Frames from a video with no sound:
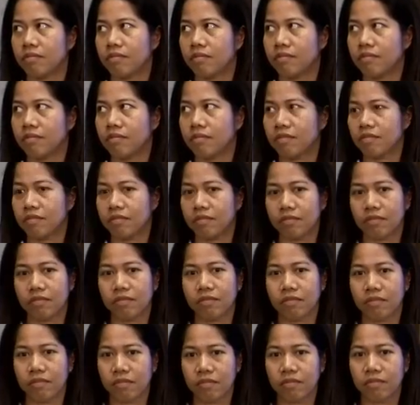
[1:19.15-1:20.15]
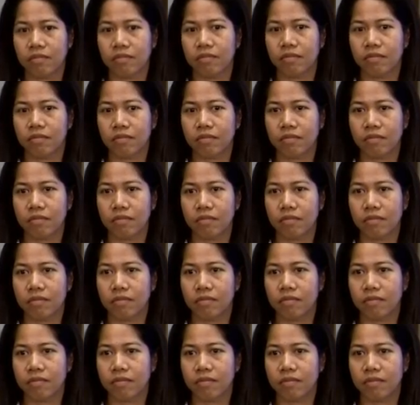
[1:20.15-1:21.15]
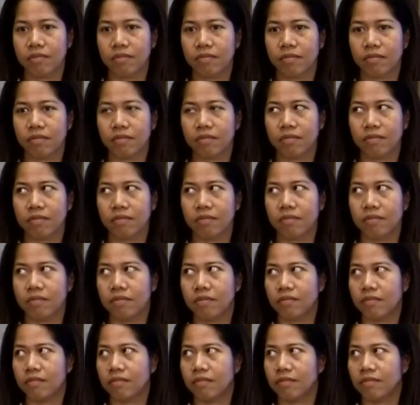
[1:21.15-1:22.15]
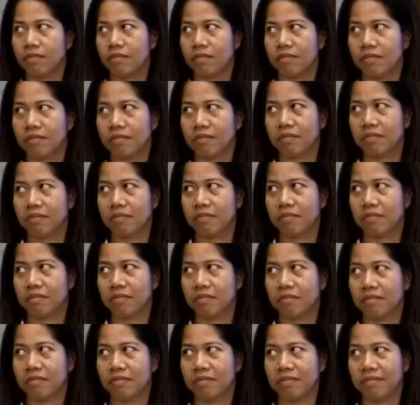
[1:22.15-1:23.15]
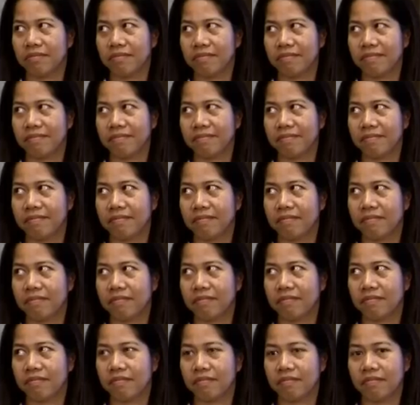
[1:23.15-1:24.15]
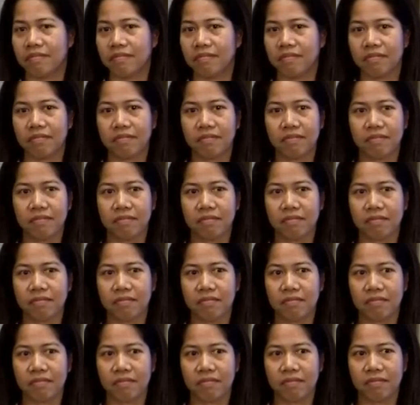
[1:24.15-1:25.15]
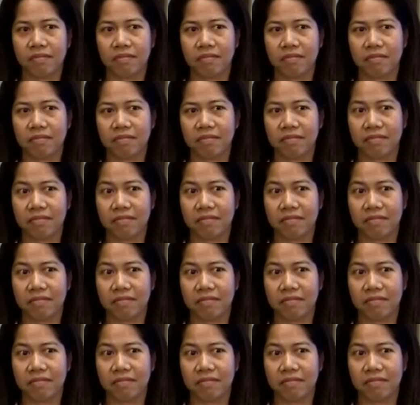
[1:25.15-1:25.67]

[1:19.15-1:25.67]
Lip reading: (not speaking)